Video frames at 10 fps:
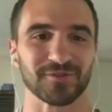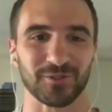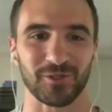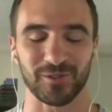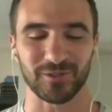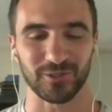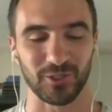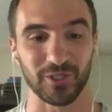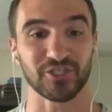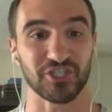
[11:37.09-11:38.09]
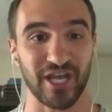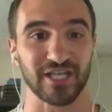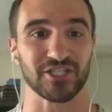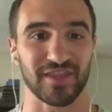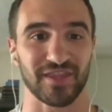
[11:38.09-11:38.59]
a little
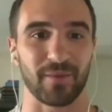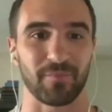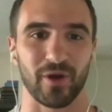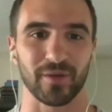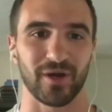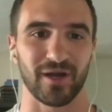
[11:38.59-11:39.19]
exchange at that point,